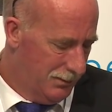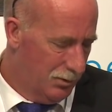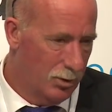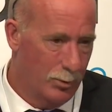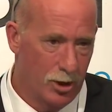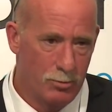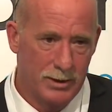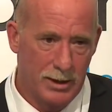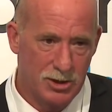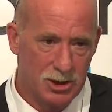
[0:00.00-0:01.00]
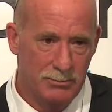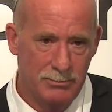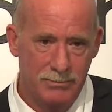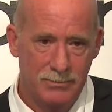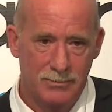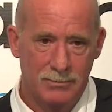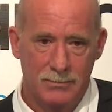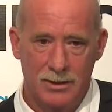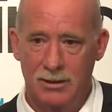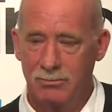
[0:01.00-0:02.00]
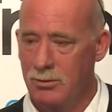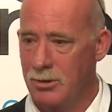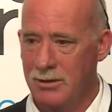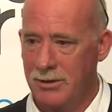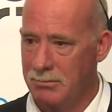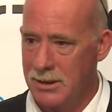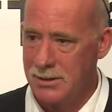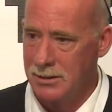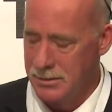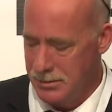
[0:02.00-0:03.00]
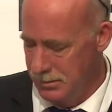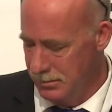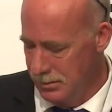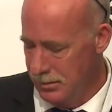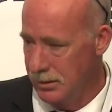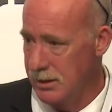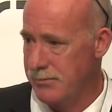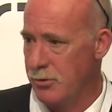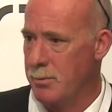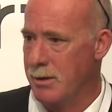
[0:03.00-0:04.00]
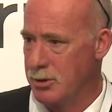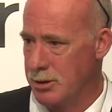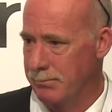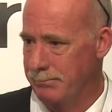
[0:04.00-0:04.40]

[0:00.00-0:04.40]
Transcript: When we open our gym, every one of our residents gets free membership.